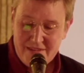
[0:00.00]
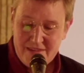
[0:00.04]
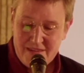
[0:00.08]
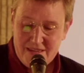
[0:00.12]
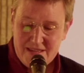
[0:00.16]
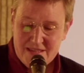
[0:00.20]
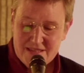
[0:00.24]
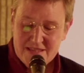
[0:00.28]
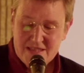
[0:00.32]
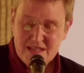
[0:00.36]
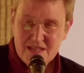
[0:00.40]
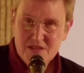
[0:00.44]

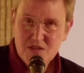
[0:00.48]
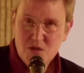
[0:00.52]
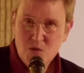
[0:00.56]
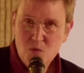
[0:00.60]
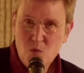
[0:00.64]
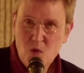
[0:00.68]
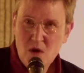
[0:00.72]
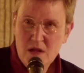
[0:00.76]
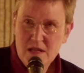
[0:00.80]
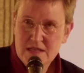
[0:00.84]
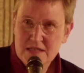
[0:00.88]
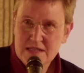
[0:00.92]
He said, the
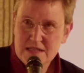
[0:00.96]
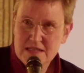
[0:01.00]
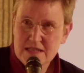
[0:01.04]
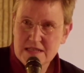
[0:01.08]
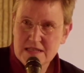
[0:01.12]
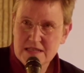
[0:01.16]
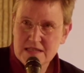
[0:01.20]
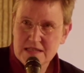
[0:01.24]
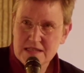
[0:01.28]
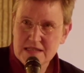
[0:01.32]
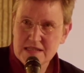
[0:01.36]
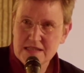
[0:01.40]
ones
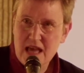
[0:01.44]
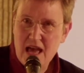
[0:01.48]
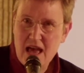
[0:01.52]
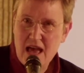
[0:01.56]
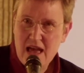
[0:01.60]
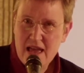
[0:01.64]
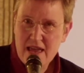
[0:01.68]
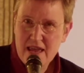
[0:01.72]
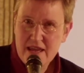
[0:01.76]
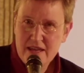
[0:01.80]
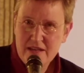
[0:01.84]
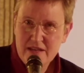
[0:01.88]

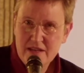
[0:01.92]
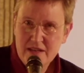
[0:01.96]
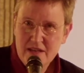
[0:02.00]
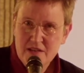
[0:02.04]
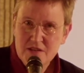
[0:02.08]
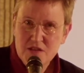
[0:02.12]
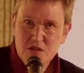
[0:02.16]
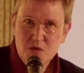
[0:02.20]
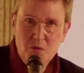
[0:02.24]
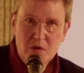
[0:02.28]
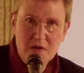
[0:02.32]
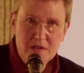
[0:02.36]
inside,
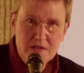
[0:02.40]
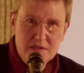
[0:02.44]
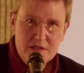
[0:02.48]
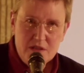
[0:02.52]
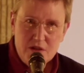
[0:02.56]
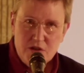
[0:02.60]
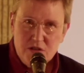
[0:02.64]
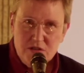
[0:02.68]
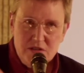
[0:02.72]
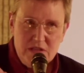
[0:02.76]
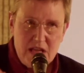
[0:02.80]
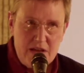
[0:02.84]
the ones
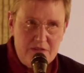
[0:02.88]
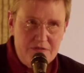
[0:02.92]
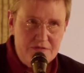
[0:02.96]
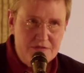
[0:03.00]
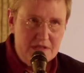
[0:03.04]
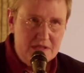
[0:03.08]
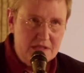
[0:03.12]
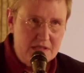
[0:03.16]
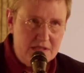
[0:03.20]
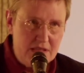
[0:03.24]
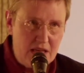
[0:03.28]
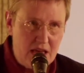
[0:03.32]
that are
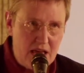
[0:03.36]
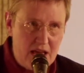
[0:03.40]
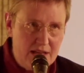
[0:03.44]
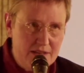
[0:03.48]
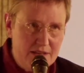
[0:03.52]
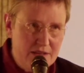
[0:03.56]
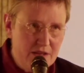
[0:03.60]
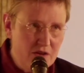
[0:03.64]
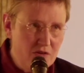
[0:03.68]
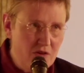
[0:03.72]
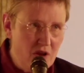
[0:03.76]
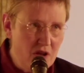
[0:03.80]
left
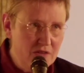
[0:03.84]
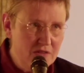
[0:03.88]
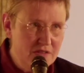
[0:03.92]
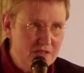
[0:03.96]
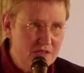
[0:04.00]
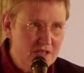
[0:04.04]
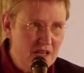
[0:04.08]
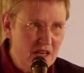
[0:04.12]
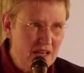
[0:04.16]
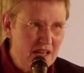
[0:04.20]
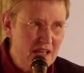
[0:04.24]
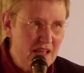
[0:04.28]
inside that are all
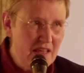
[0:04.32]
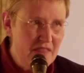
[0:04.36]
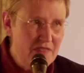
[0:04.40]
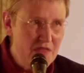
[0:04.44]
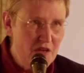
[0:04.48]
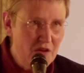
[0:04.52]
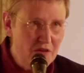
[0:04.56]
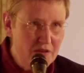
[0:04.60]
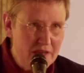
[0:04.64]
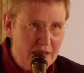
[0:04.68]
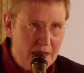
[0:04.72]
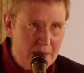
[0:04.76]
stuck,
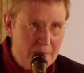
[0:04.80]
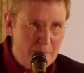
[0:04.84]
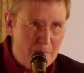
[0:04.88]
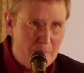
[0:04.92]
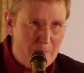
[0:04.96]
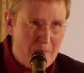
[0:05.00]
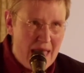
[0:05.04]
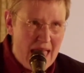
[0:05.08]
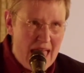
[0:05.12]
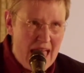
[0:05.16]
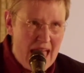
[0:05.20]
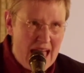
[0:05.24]
they'll get
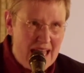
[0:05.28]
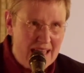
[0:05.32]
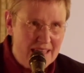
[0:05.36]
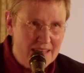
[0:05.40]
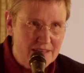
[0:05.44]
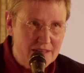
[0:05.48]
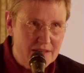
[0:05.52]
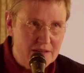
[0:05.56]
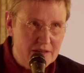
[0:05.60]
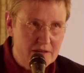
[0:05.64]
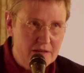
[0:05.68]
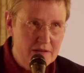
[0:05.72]

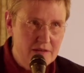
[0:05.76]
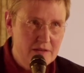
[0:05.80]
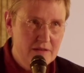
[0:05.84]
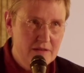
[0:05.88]
mad.